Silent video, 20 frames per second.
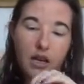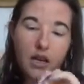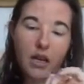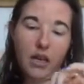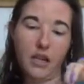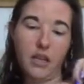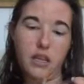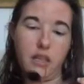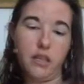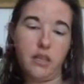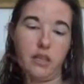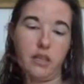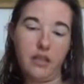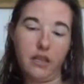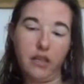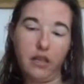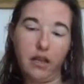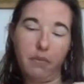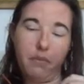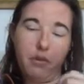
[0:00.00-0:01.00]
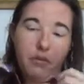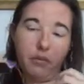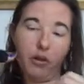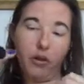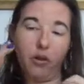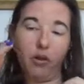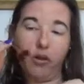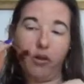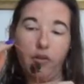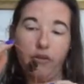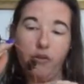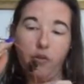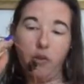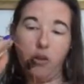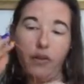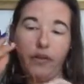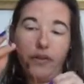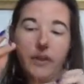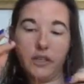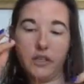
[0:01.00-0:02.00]
and they're probably not going to
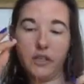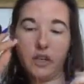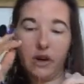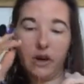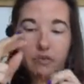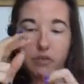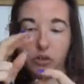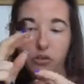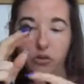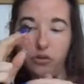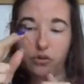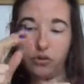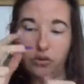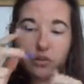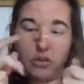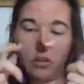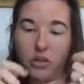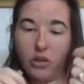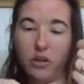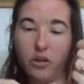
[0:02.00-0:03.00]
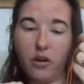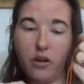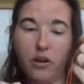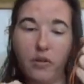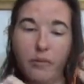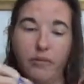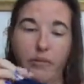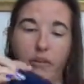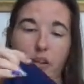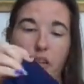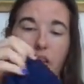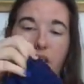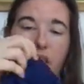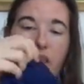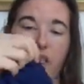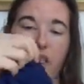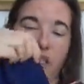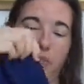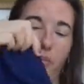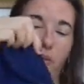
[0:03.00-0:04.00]
fall off anytime soon, so I feel
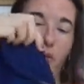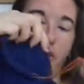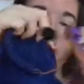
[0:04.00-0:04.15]
like these are